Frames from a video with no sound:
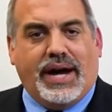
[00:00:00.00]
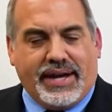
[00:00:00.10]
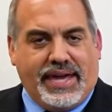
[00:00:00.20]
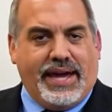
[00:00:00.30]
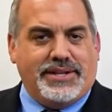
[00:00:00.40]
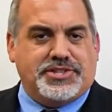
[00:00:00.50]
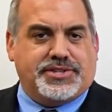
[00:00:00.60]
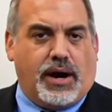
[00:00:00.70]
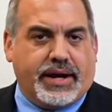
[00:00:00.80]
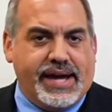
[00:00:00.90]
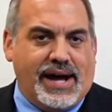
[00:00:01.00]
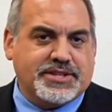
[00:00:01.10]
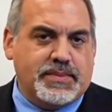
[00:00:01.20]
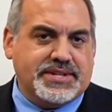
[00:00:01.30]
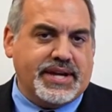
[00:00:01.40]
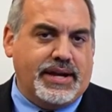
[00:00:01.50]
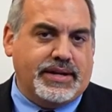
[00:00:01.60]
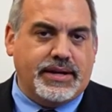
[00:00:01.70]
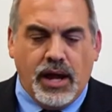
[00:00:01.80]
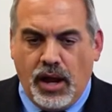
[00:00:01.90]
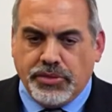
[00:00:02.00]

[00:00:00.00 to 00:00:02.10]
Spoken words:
again, sarcasm intended,